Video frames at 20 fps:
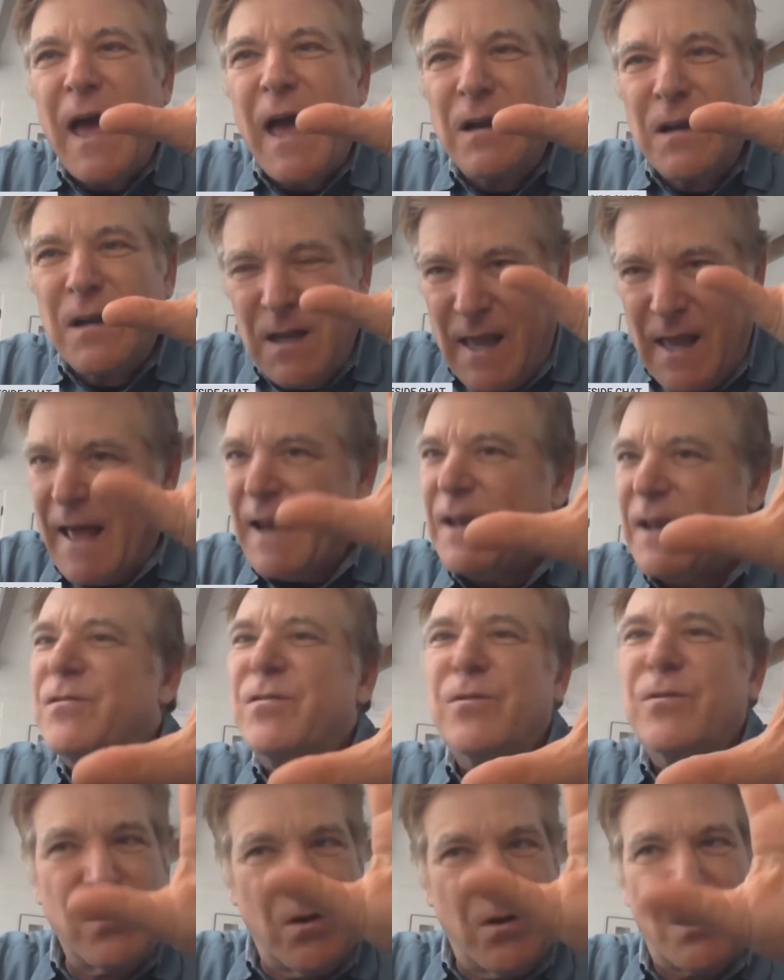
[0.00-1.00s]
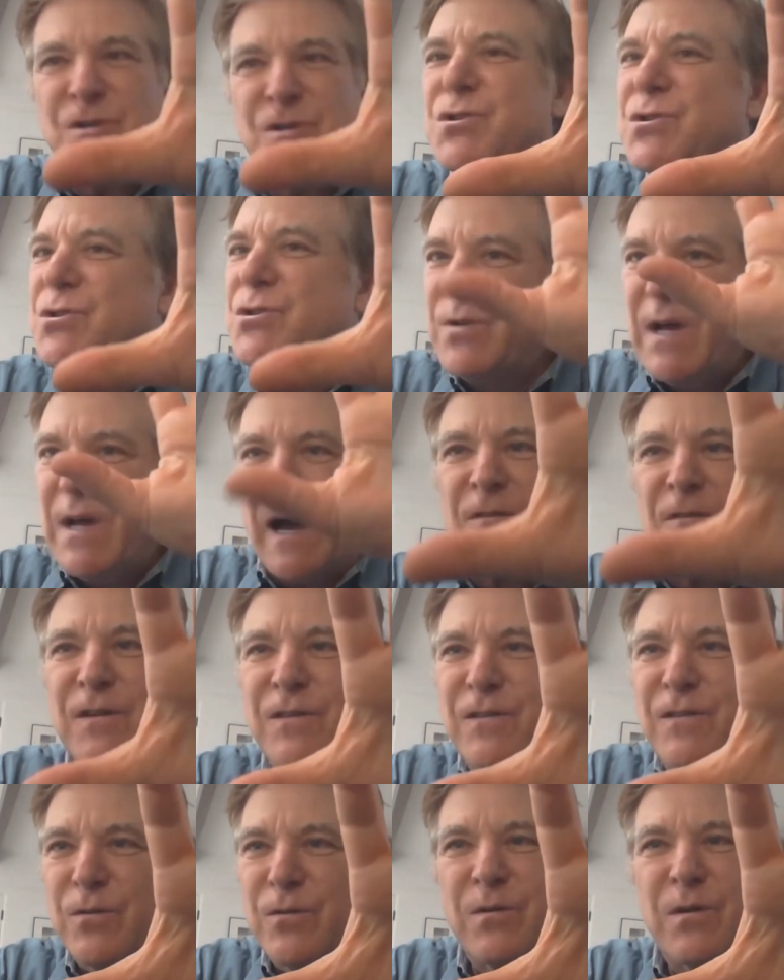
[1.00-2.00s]
latitude, longitude,
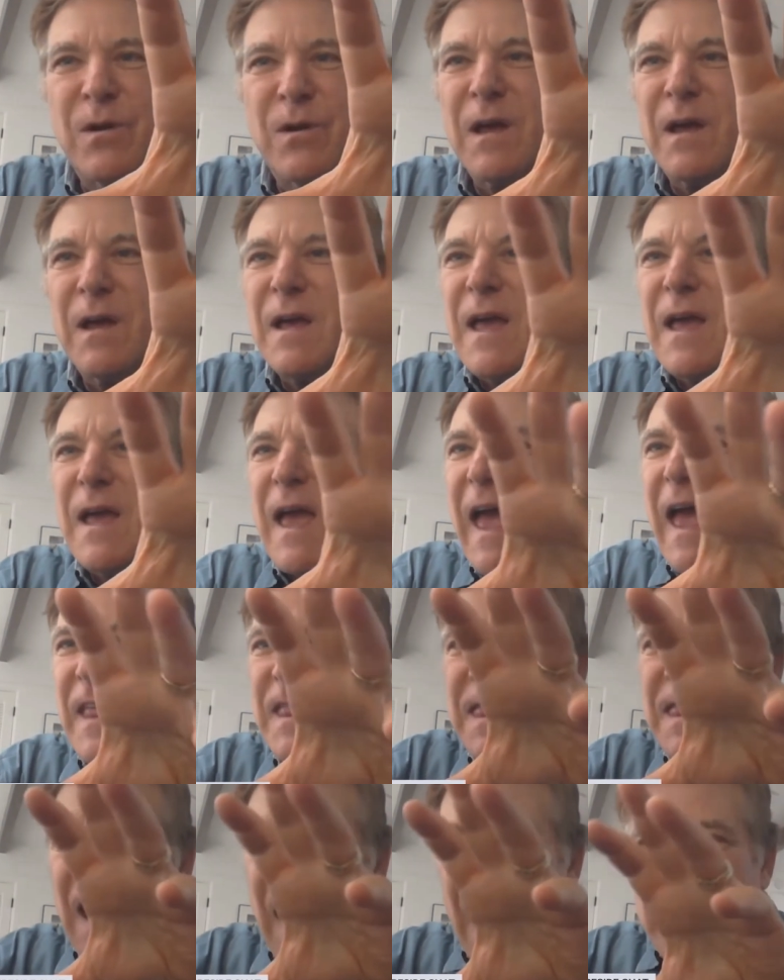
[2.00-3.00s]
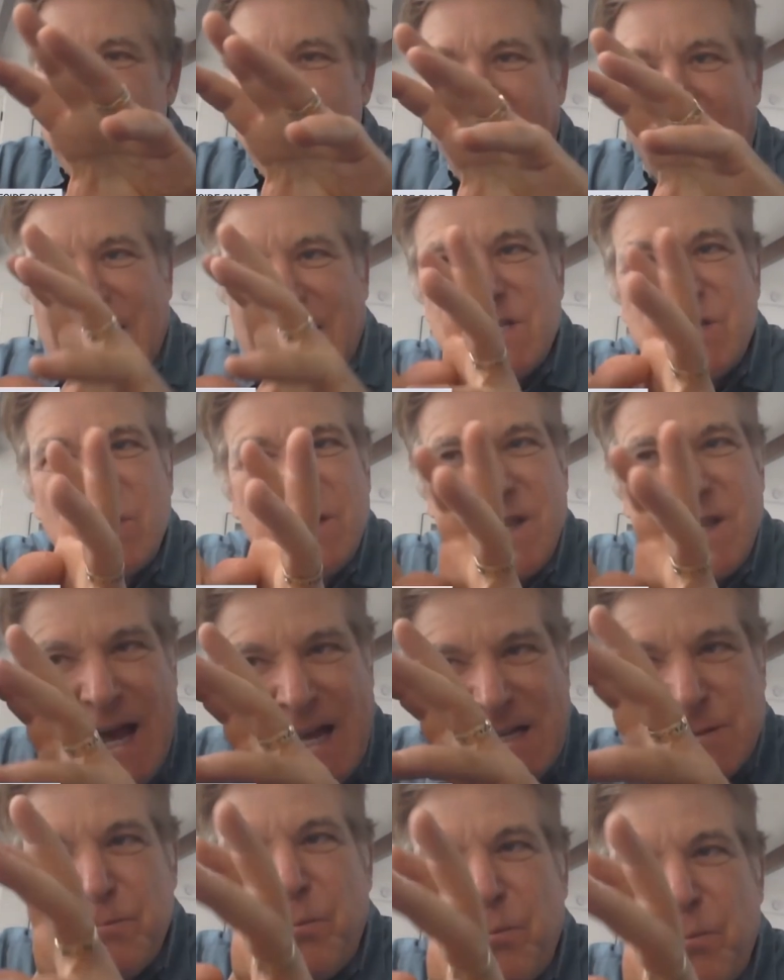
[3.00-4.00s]
altitude, and
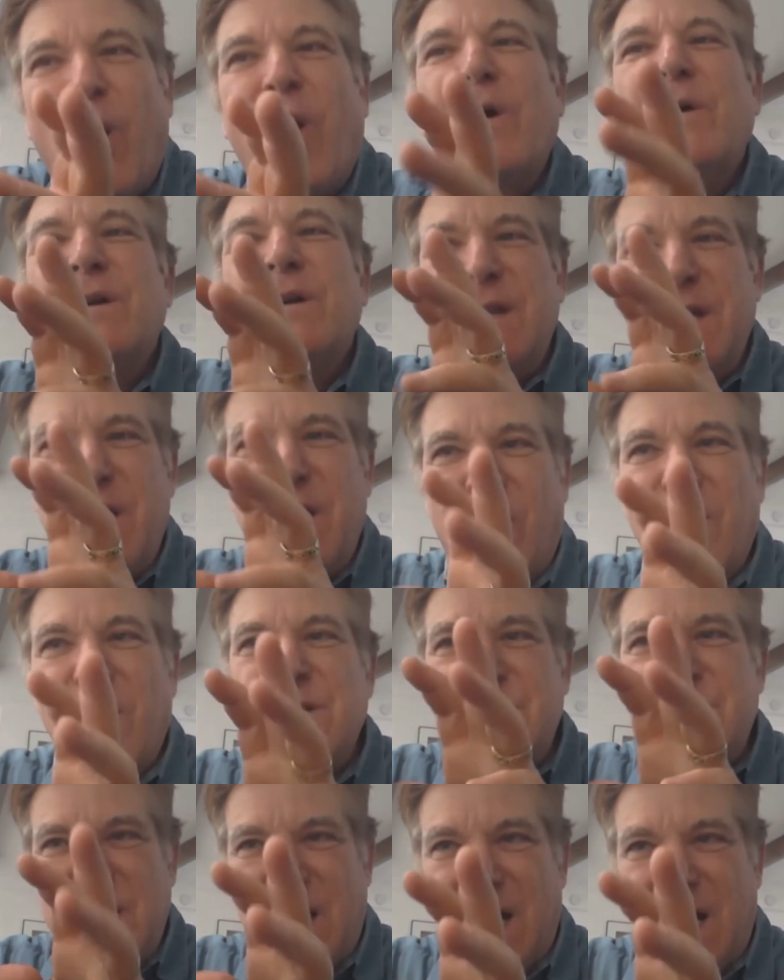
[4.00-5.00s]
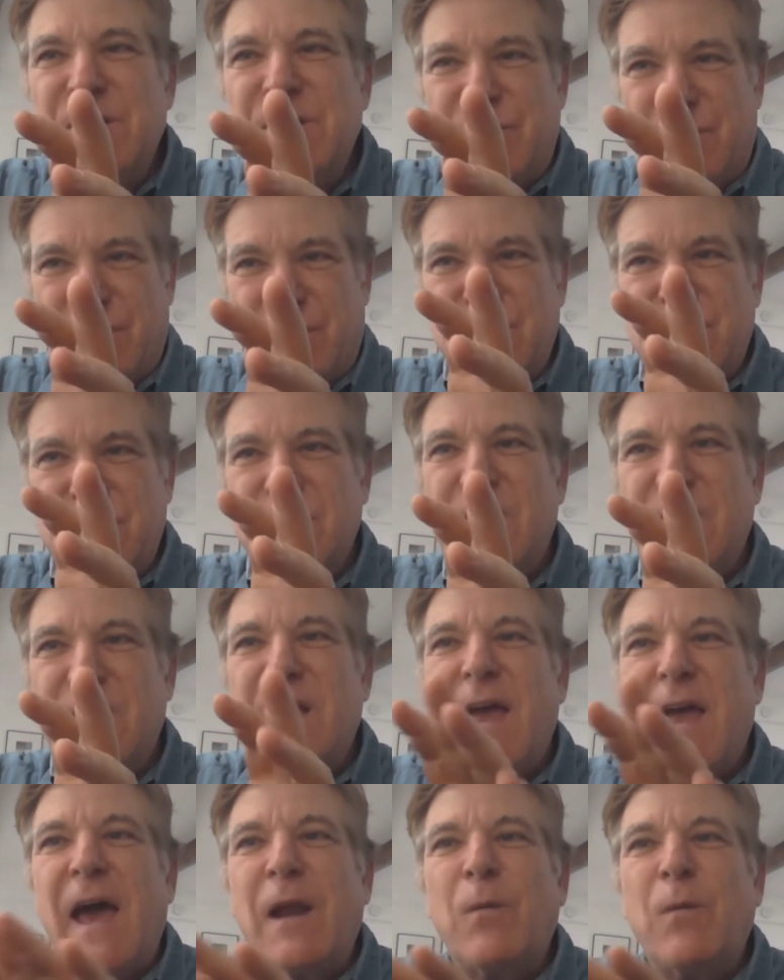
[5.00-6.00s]
that's partly our intelligence,
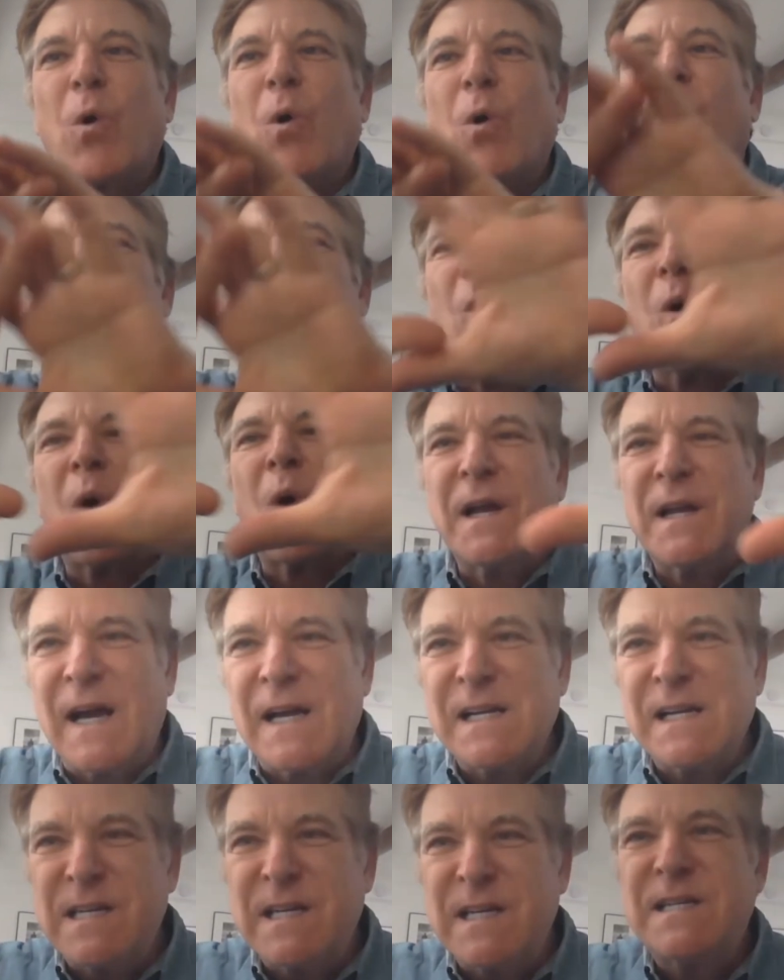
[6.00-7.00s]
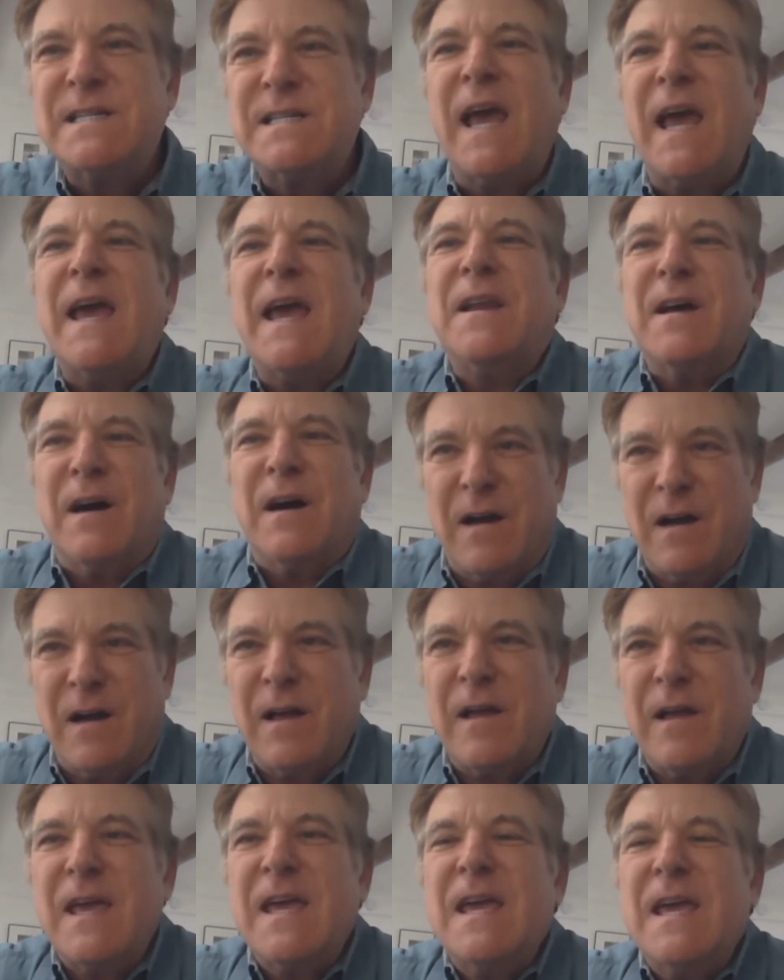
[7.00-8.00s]
and we're organizing data
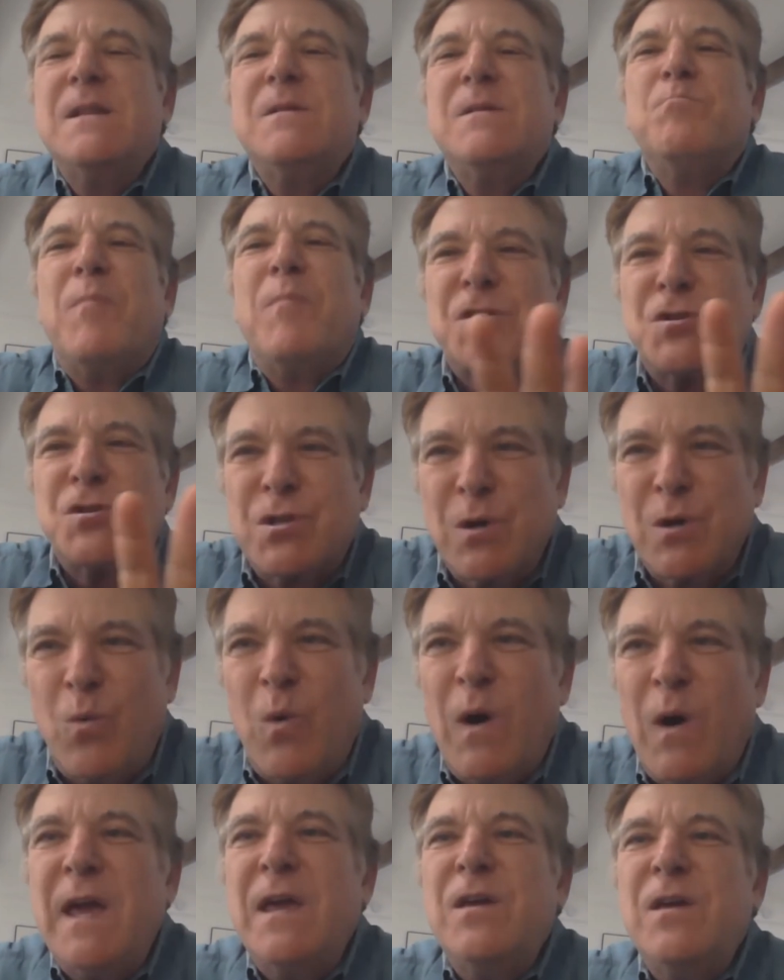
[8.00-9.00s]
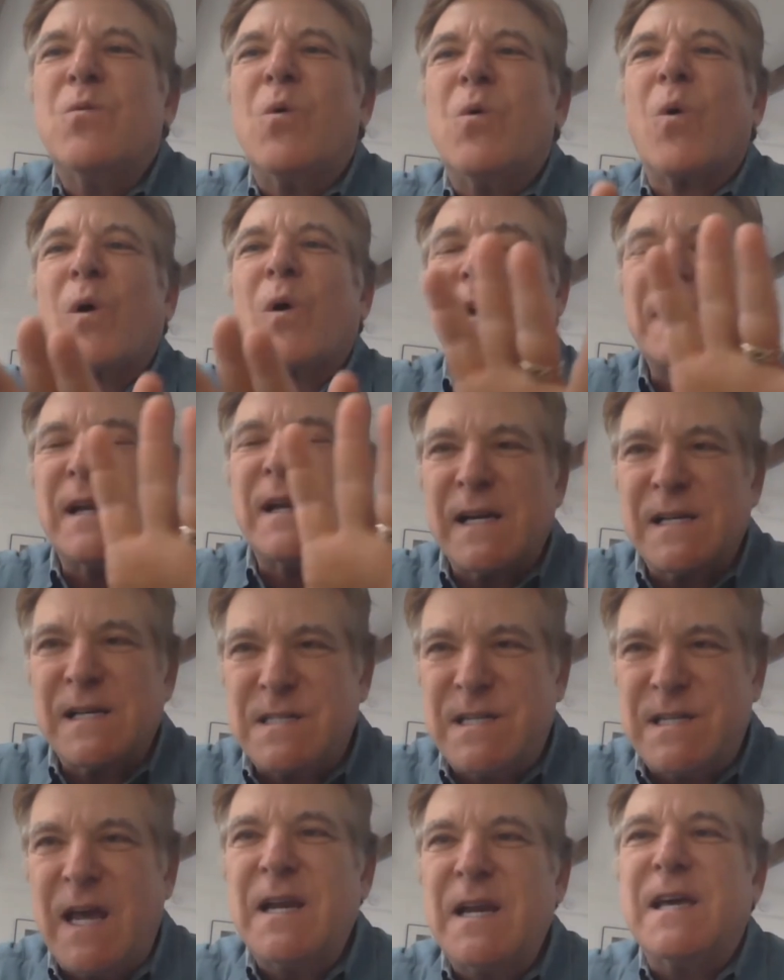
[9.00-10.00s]
in much the way you organize
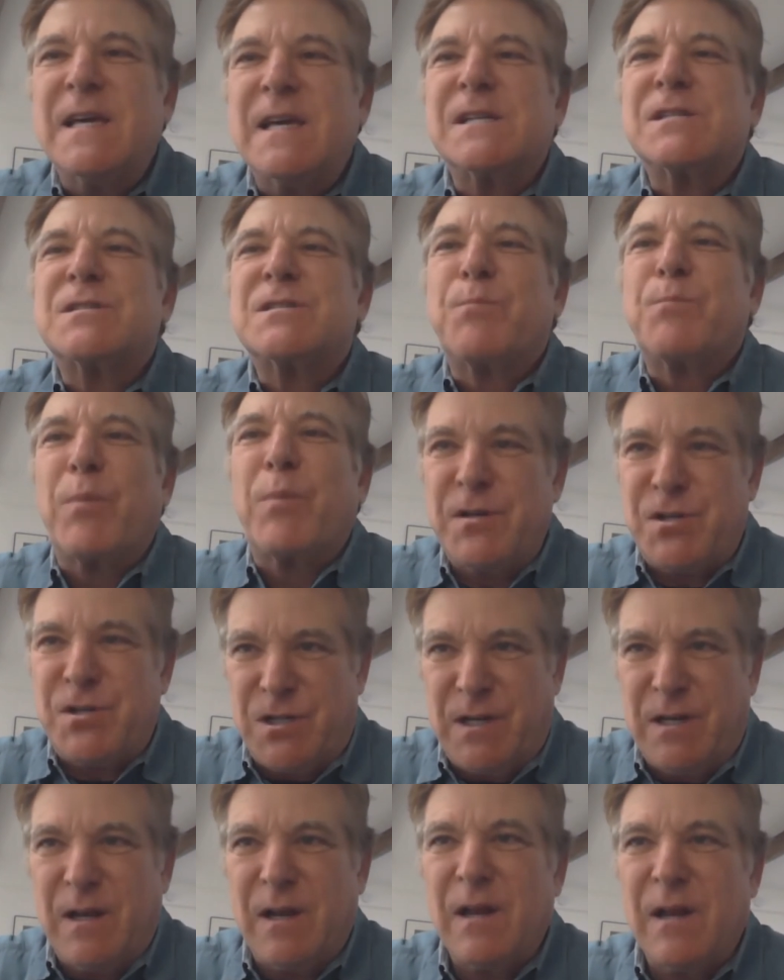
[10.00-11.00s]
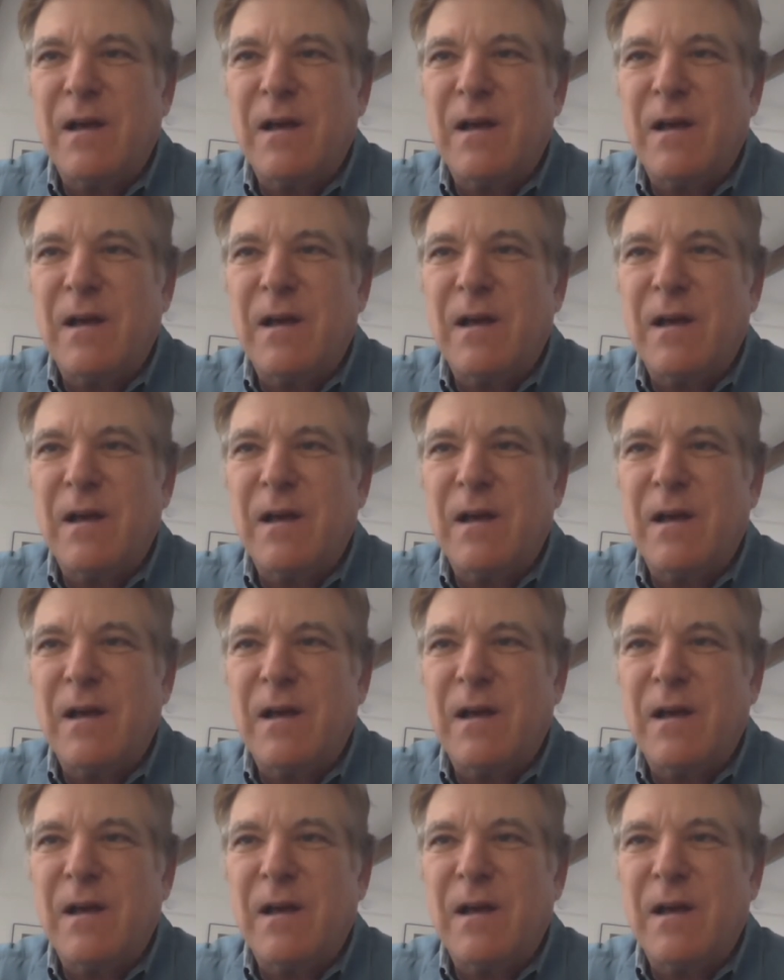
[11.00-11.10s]
data in a spreadsheet,